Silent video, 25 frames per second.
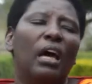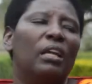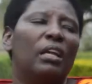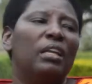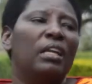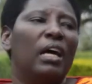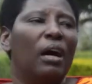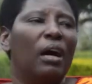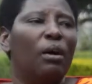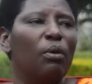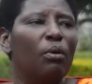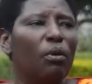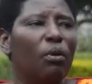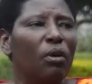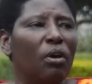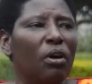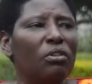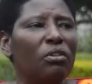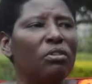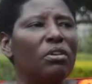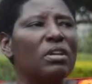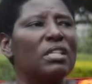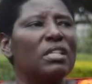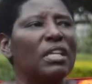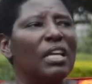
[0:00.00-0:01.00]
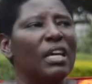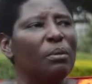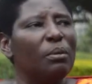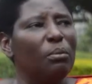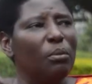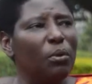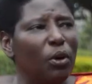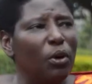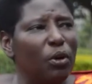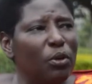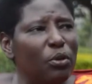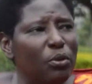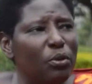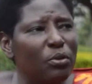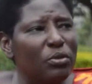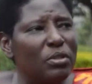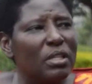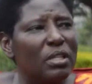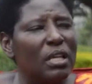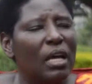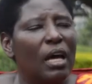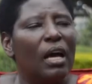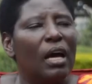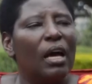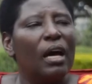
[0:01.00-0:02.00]
Now, all those
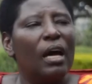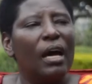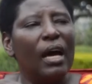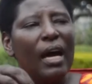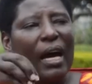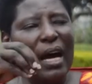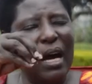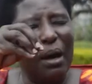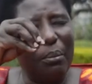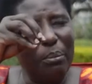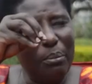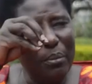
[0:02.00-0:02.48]
MOUs are